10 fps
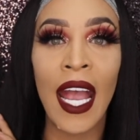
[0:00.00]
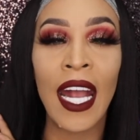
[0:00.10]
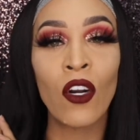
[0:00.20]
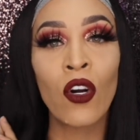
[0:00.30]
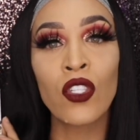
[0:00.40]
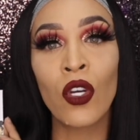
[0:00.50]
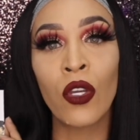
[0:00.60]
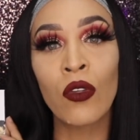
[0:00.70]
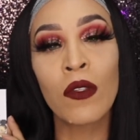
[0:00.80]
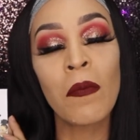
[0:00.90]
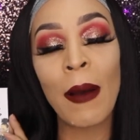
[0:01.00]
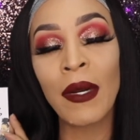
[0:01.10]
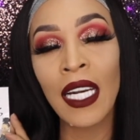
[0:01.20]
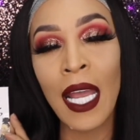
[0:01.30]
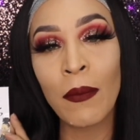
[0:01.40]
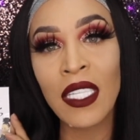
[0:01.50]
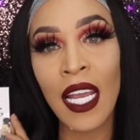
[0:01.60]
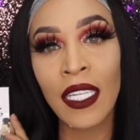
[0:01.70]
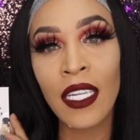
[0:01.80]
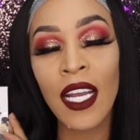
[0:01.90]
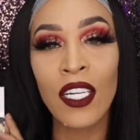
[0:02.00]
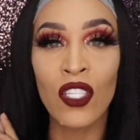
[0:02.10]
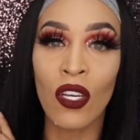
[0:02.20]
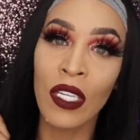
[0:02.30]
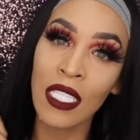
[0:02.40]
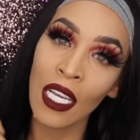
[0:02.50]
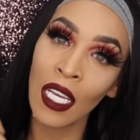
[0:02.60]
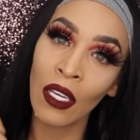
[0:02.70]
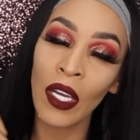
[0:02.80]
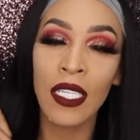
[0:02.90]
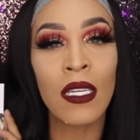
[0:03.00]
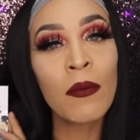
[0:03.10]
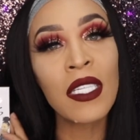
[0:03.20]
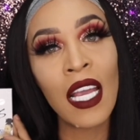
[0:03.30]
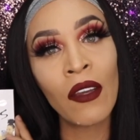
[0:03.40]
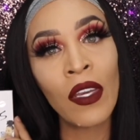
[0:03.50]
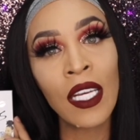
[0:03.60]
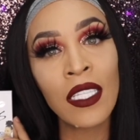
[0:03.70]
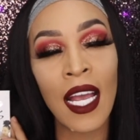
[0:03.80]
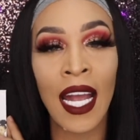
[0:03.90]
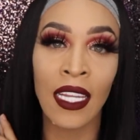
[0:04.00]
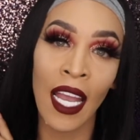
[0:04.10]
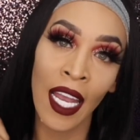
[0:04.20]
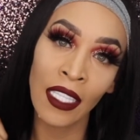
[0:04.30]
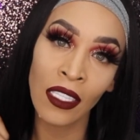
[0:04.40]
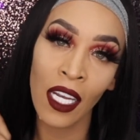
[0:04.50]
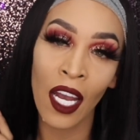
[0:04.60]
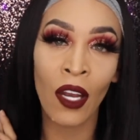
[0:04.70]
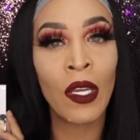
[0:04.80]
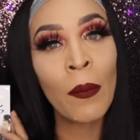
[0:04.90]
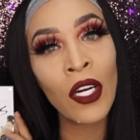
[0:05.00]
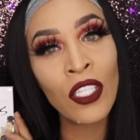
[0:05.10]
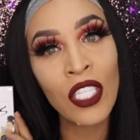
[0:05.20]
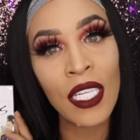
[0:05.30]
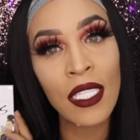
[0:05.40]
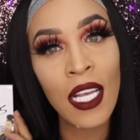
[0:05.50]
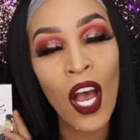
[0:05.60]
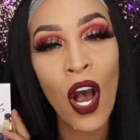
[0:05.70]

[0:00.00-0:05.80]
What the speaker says: and also use Mama Glam 10 to receive some savings at the end of your purchase.